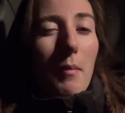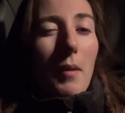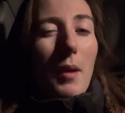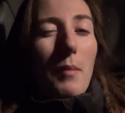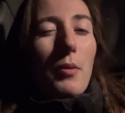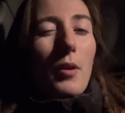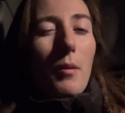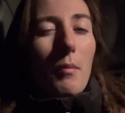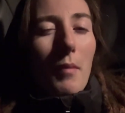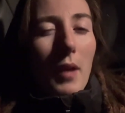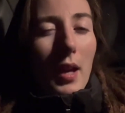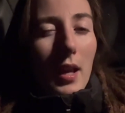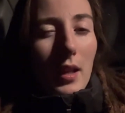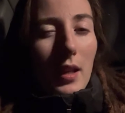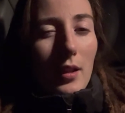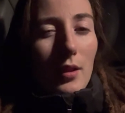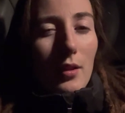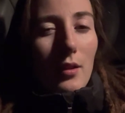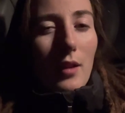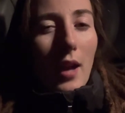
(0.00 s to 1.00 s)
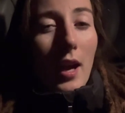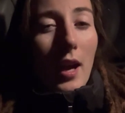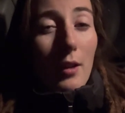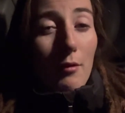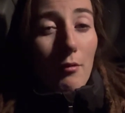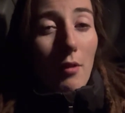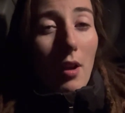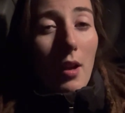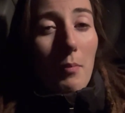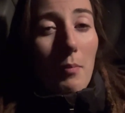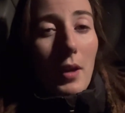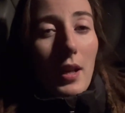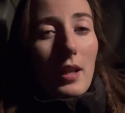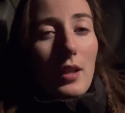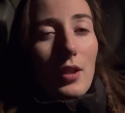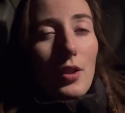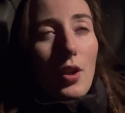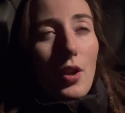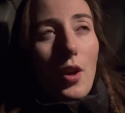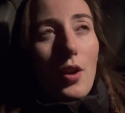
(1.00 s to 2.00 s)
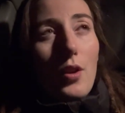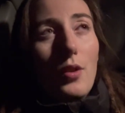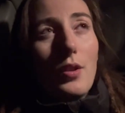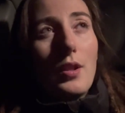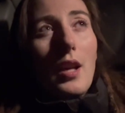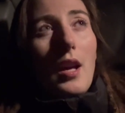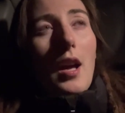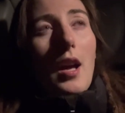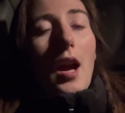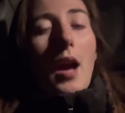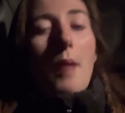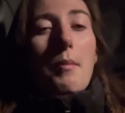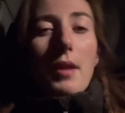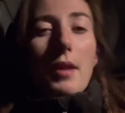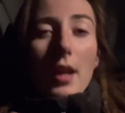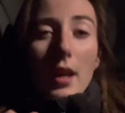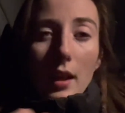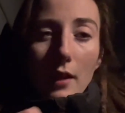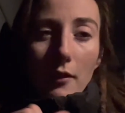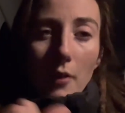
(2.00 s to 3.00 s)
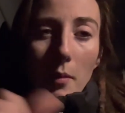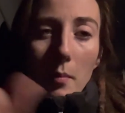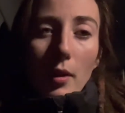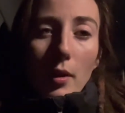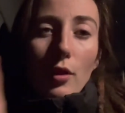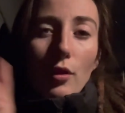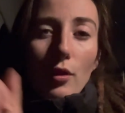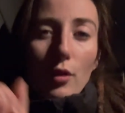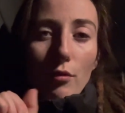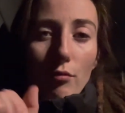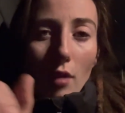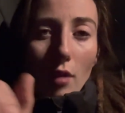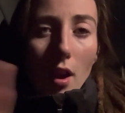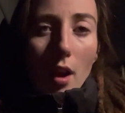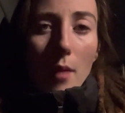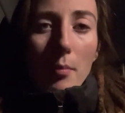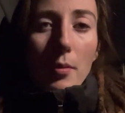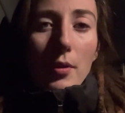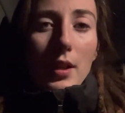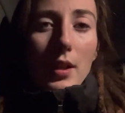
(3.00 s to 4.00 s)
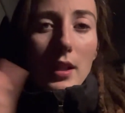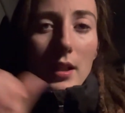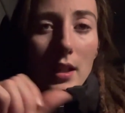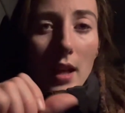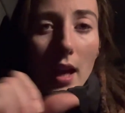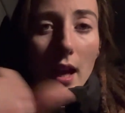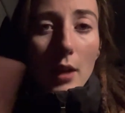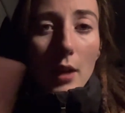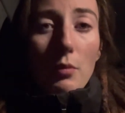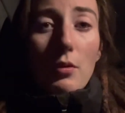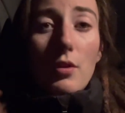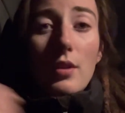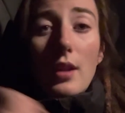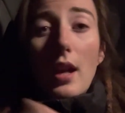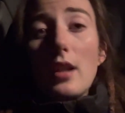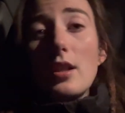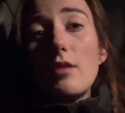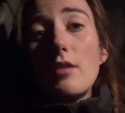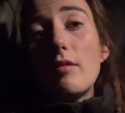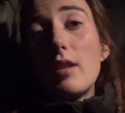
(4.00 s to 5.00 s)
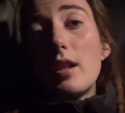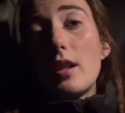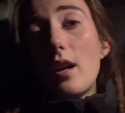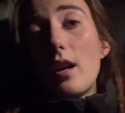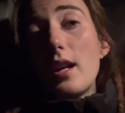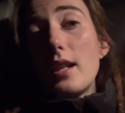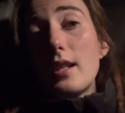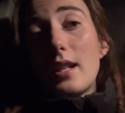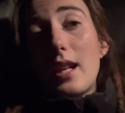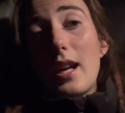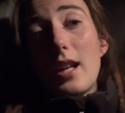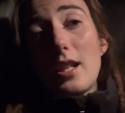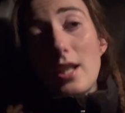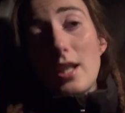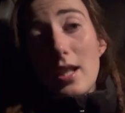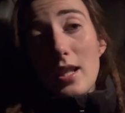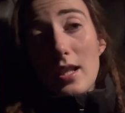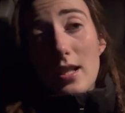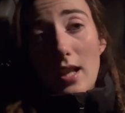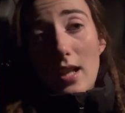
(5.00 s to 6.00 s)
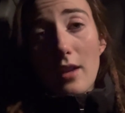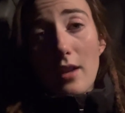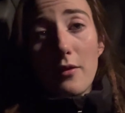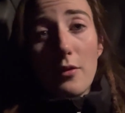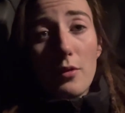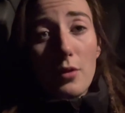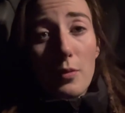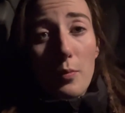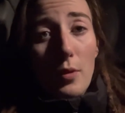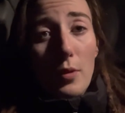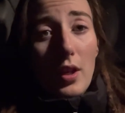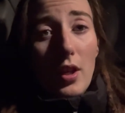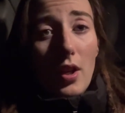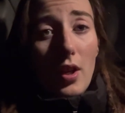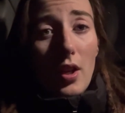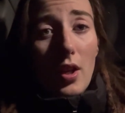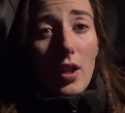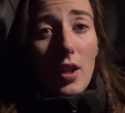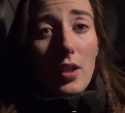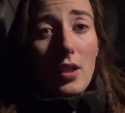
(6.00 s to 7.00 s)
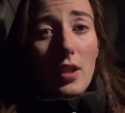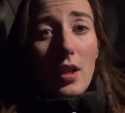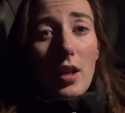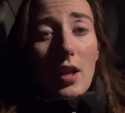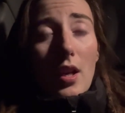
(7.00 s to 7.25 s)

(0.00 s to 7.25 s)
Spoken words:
I put my hand right by his nose, and then I give him a good rub on his neck, which is actually really nice. And actually his neck feels pretty good.